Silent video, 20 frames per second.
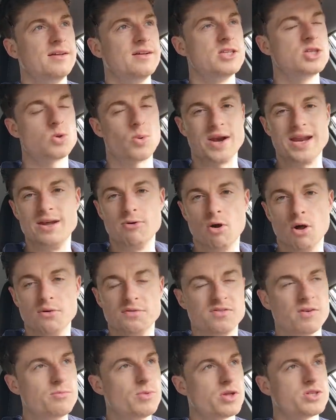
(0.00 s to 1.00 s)

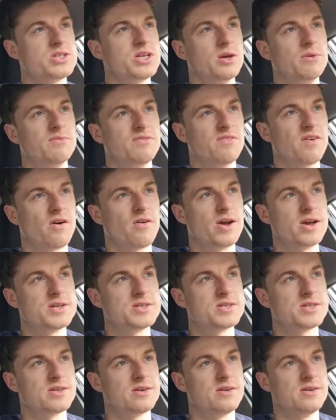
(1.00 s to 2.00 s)
20-year-old from Nottingham
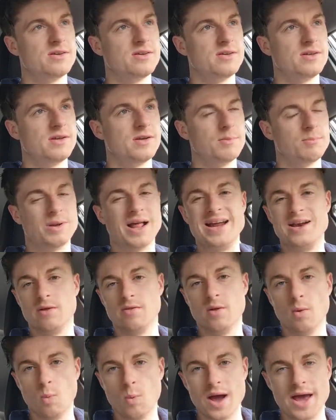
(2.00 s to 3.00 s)
Forest, playing
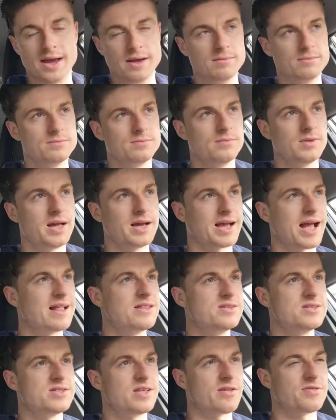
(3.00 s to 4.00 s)
on the wing
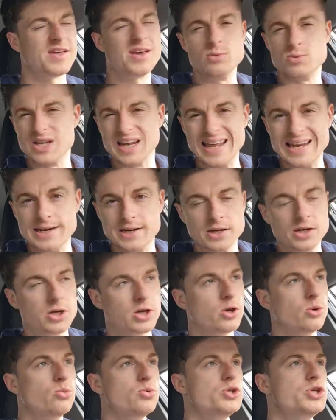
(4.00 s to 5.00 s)
against, I think it was Lyndon
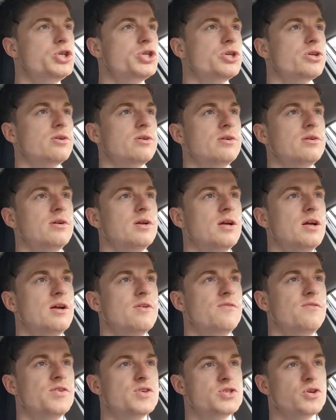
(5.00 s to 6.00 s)
Gooch
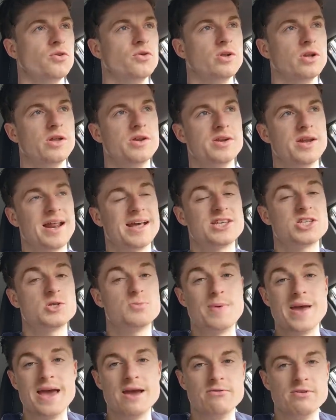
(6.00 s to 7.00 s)
for Sunderland, an
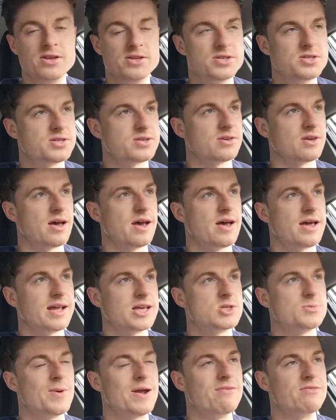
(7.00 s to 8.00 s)
experienced
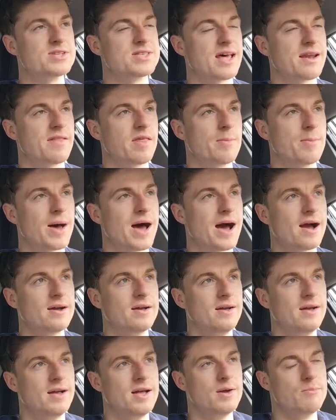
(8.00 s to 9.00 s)
lad at the back.
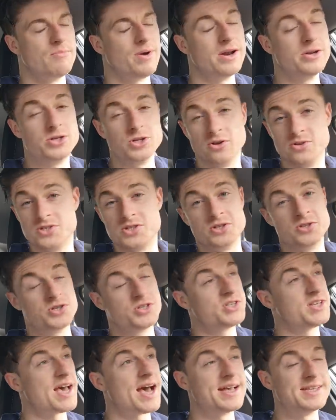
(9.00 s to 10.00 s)
Brennan Johnson
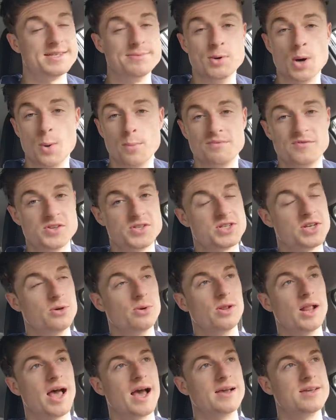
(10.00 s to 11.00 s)
just tears him up for
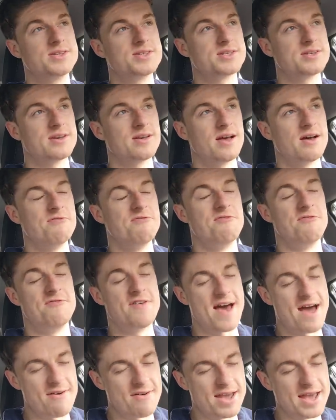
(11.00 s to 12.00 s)
two legs. A
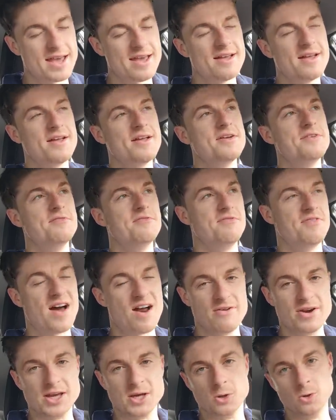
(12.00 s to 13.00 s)
very,
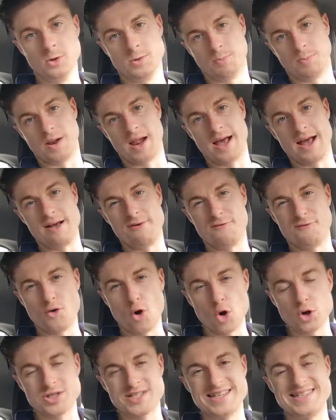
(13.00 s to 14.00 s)
very good player.
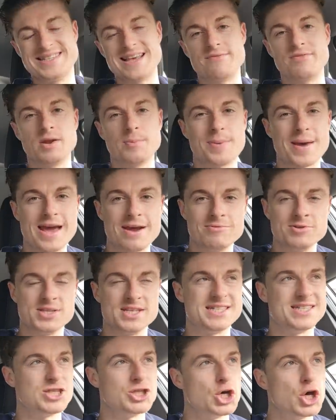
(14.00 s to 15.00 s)
47
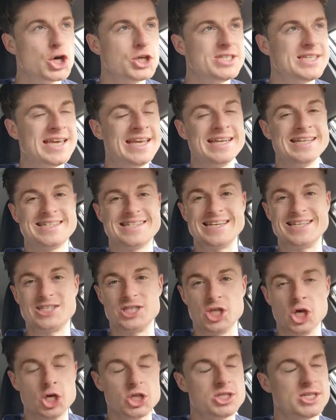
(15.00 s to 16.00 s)
appearances, 13 assists,
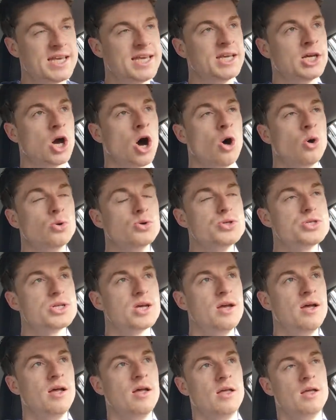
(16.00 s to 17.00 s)
13 goals.
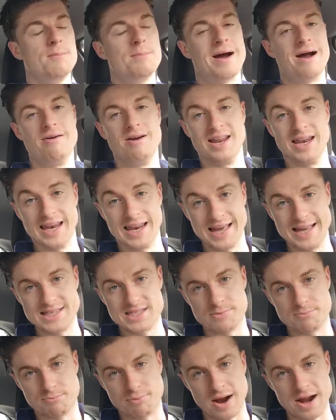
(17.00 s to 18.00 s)
Apparently
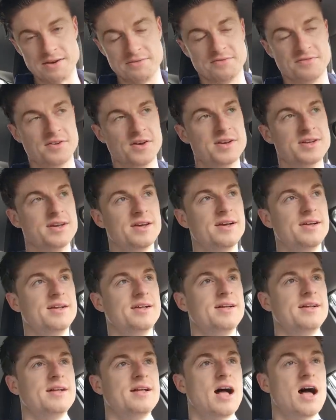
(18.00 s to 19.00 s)
Leeds and Brentford
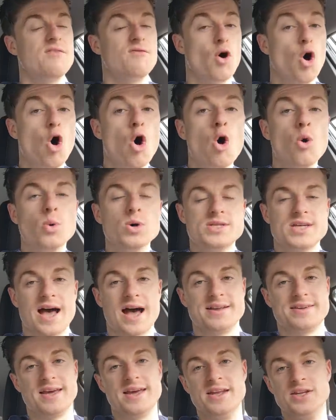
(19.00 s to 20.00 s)
have always
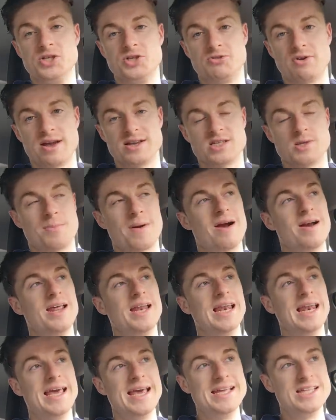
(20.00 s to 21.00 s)
had interest. Apparently
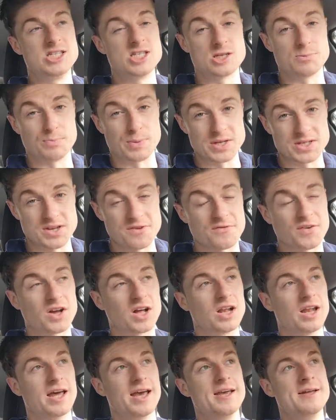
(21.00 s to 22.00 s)
Leeds
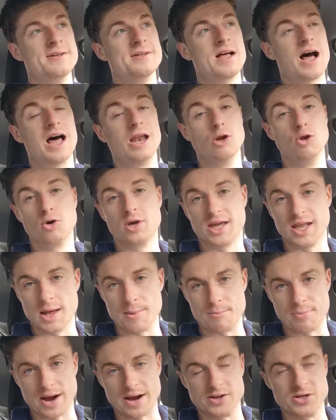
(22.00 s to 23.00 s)
specifically are looking
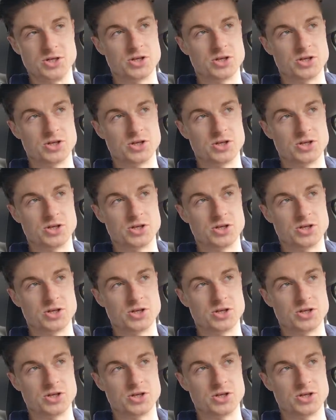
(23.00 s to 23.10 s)
at Brennan